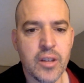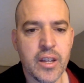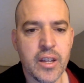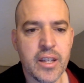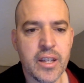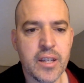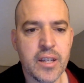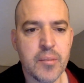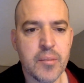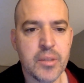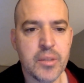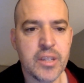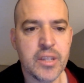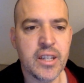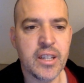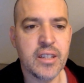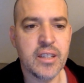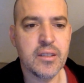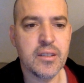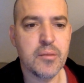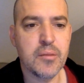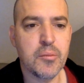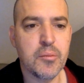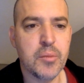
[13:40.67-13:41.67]
it, but
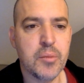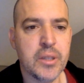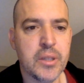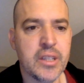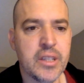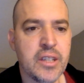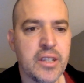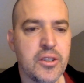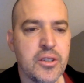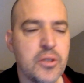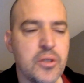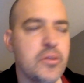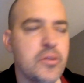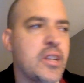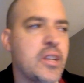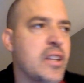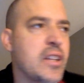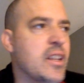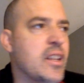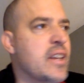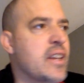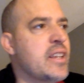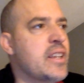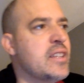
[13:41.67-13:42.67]
they do. They
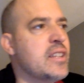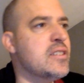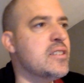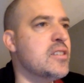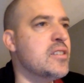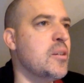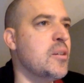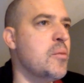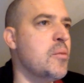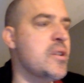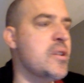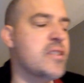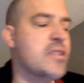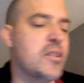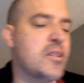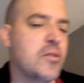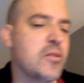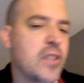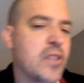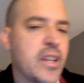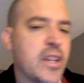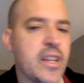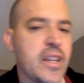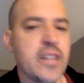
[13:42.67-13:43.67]
like it in some ways. They don't
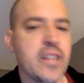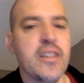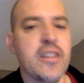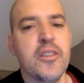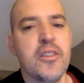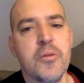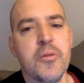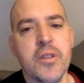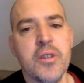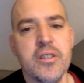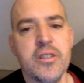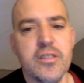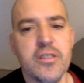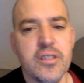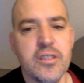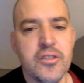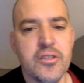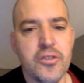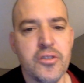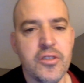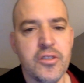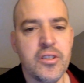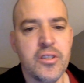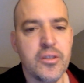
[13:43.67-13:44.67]
like it in other ways because
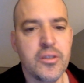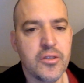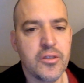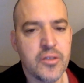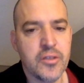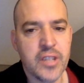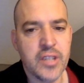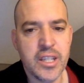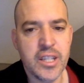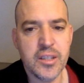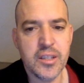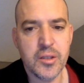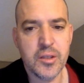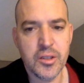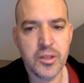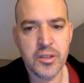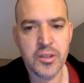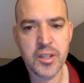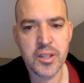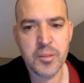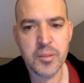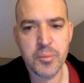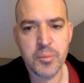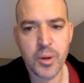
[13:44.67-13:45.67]
you
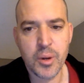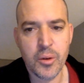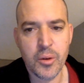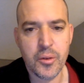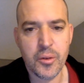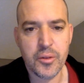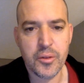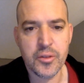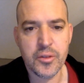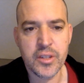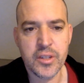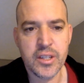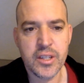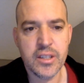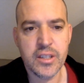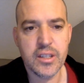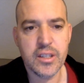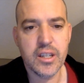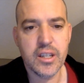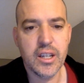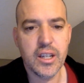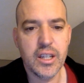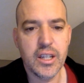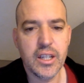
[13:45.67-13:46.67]
need both. You need
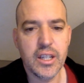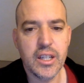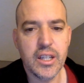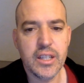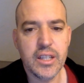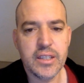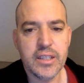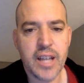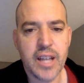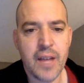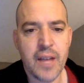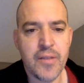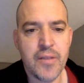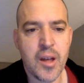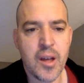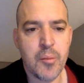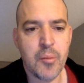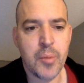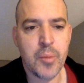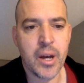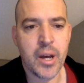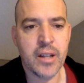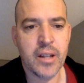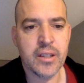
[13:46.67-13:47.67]
to have that
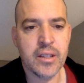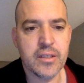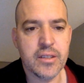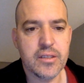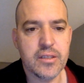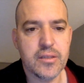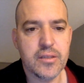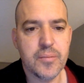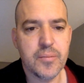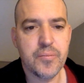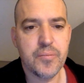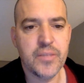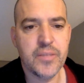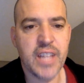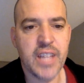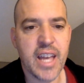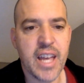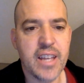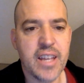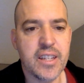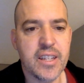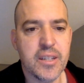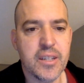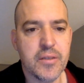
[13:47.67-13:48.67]
balance.
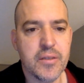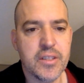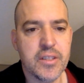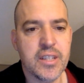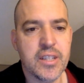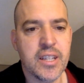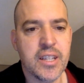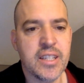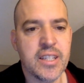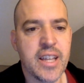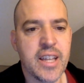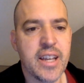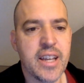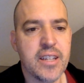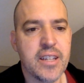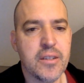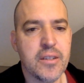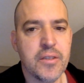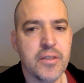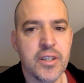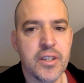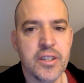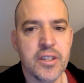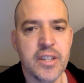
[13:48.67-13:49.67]
Negative. It's like
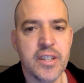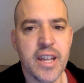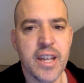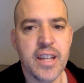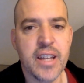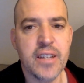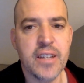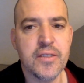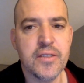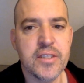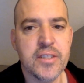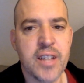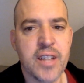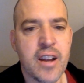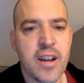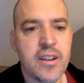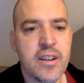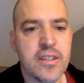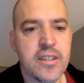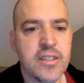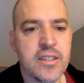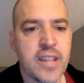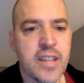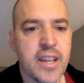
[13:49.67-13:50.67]
negative here. Negative. Saturn
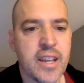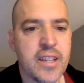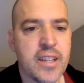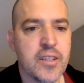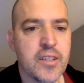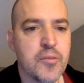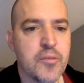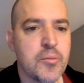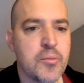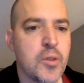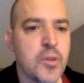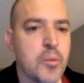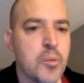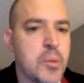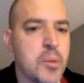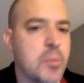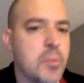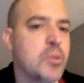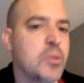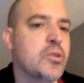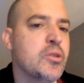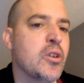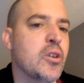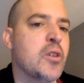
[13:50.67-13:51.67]
is negative.
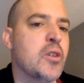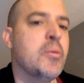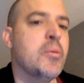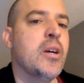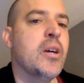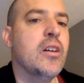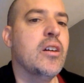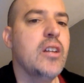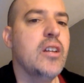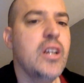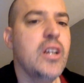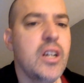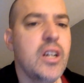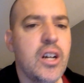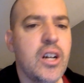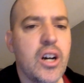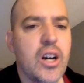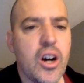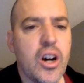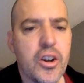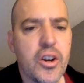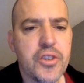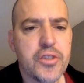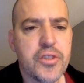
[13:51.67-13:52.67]
People talk about,
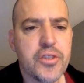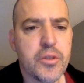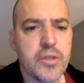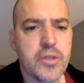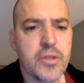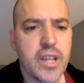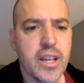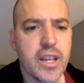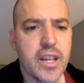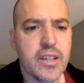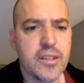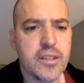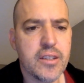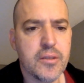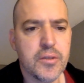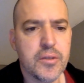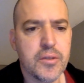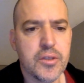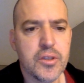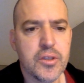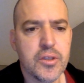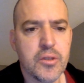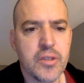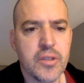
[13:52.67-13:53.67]
oh, you're so negative. You're
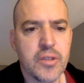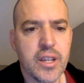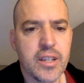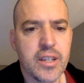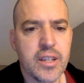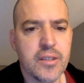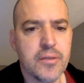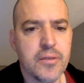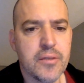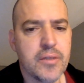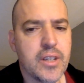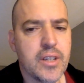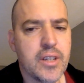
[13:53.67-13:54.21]
so negative.